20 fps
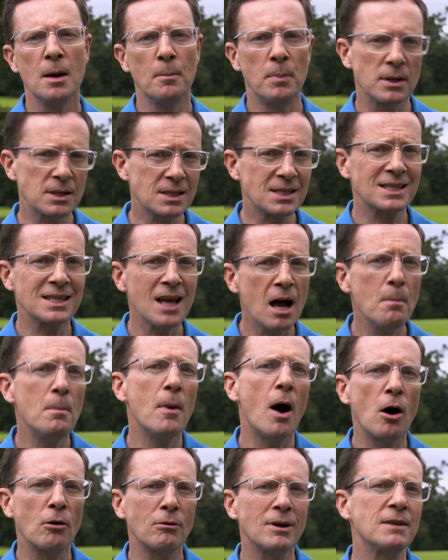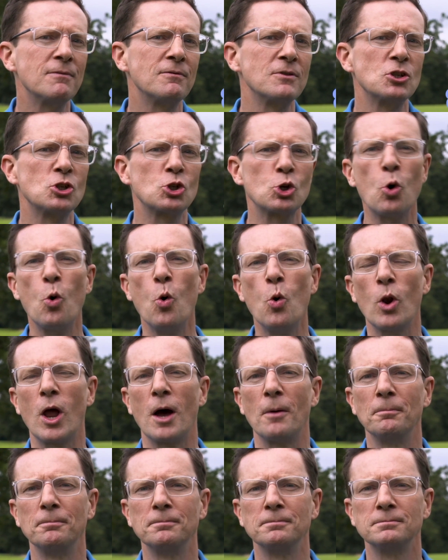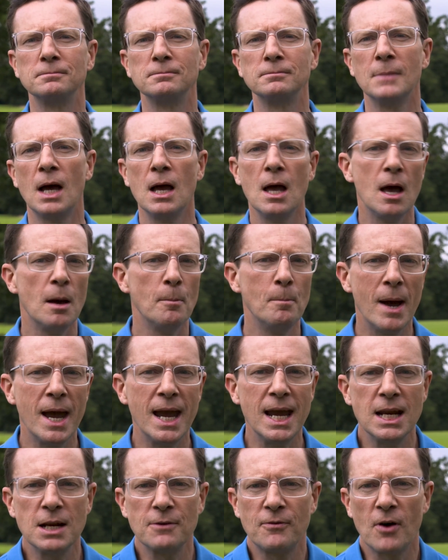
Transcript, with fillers: but some are even taller. Made